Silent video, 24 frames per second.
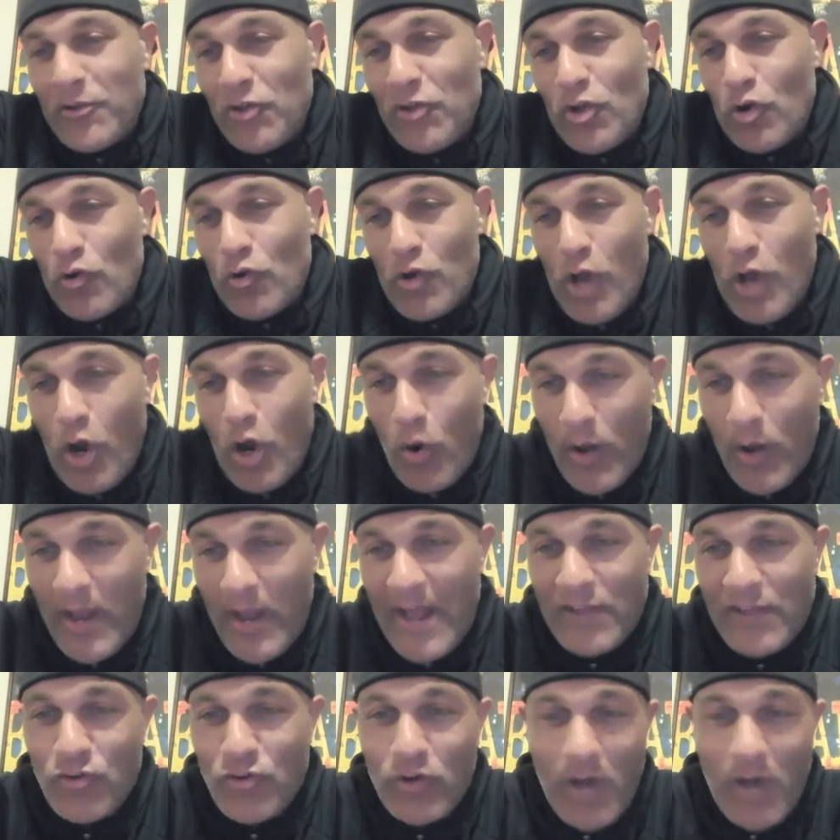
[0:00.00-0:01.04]
you don't know it,
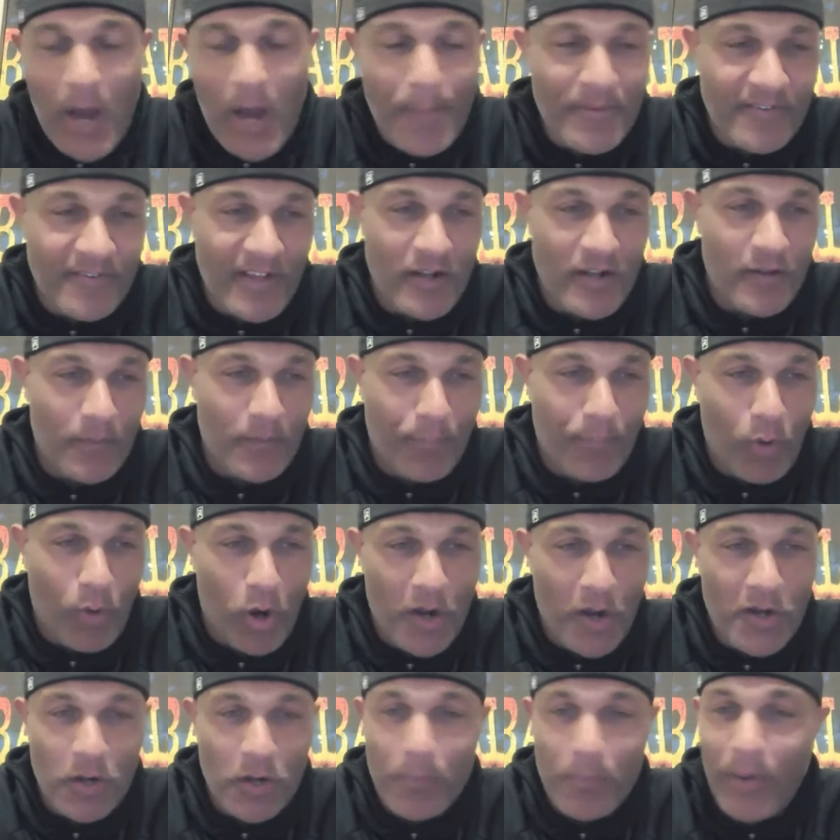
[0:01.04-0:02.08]
and you compensate another part
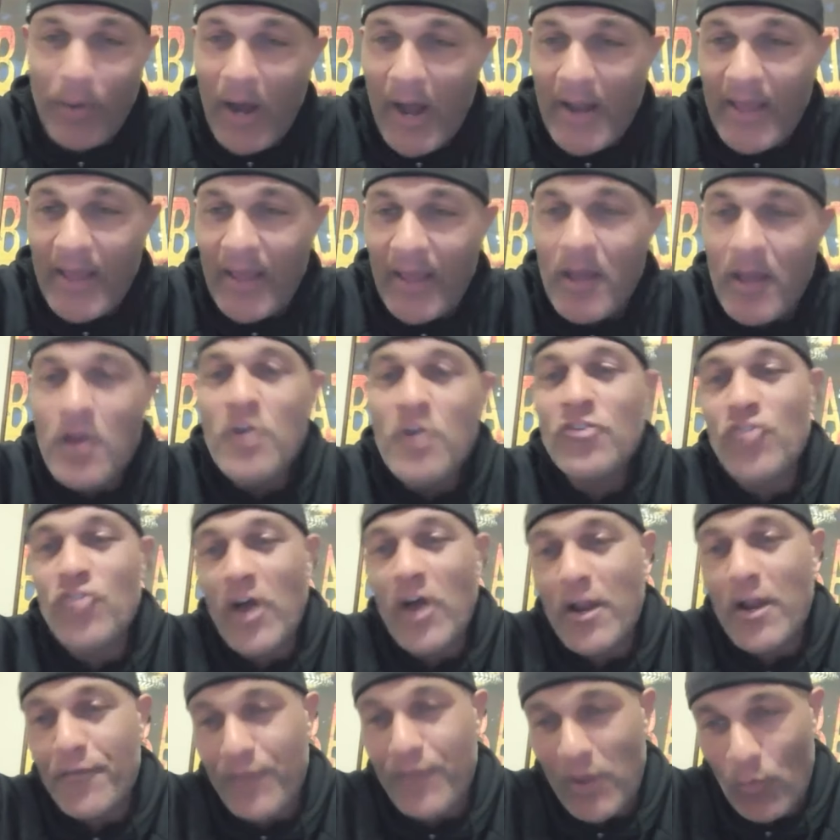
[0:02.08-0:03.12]
of your body, trying
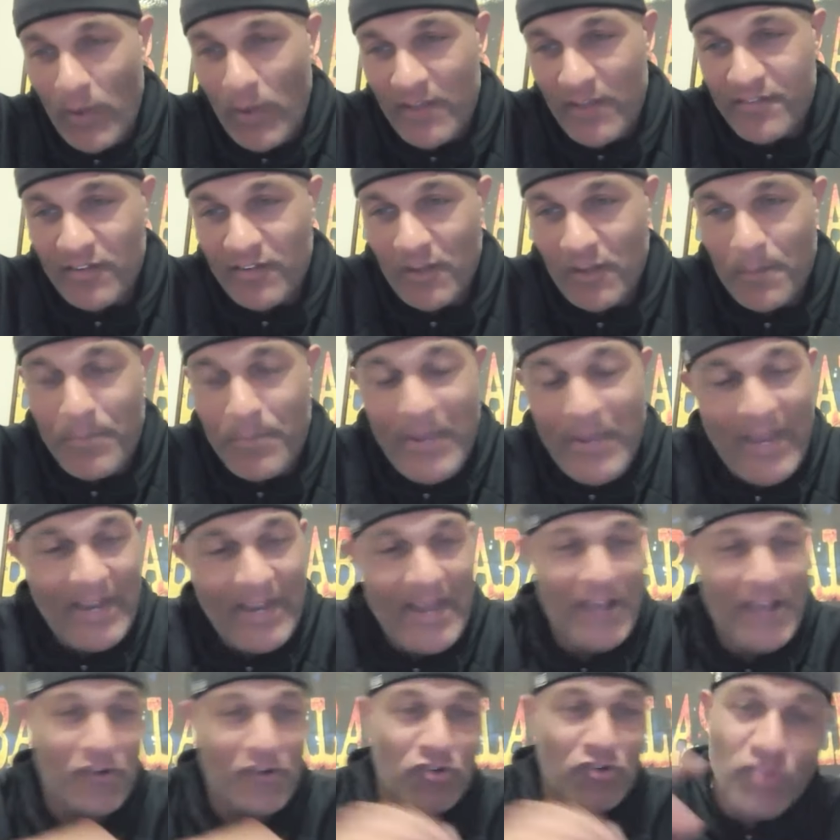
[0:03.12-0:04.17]
to find ways to compete,
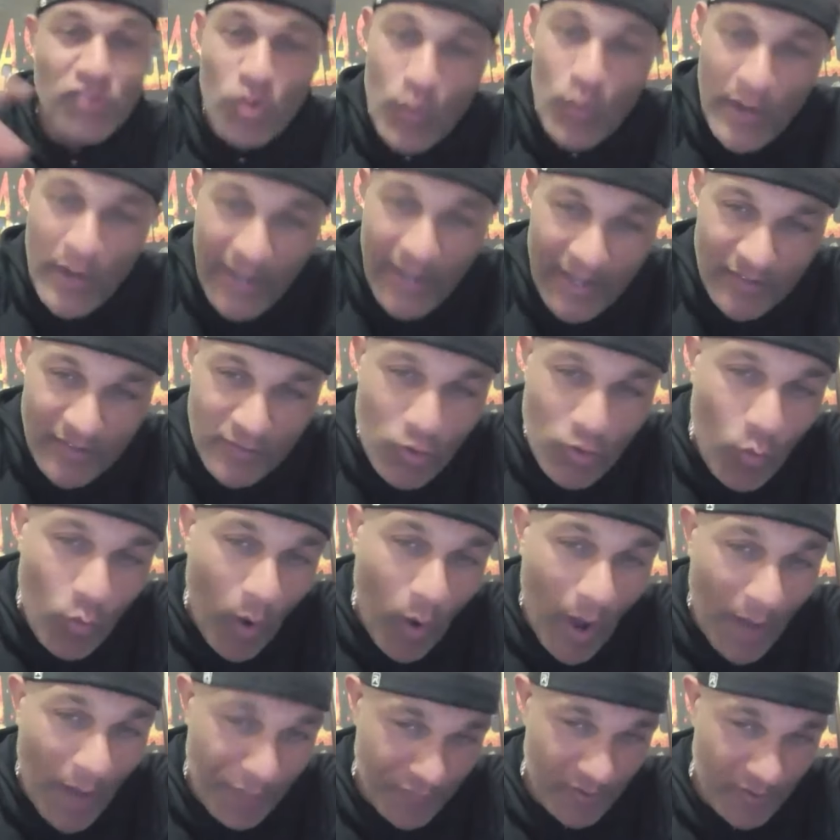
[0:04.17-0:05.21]
and you're doing it too
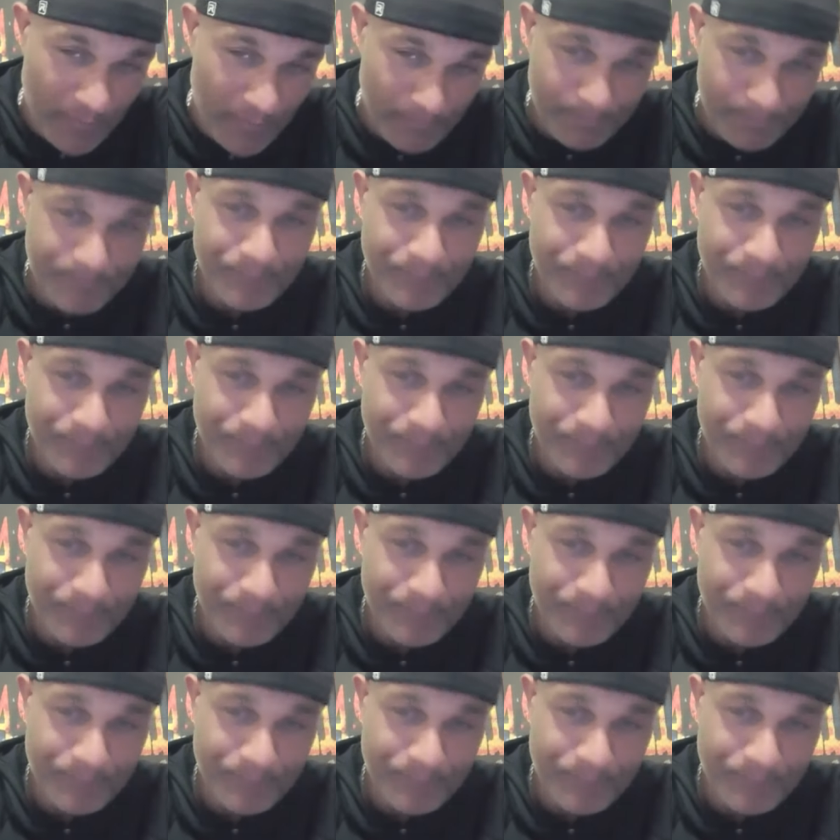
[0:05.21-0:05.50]
often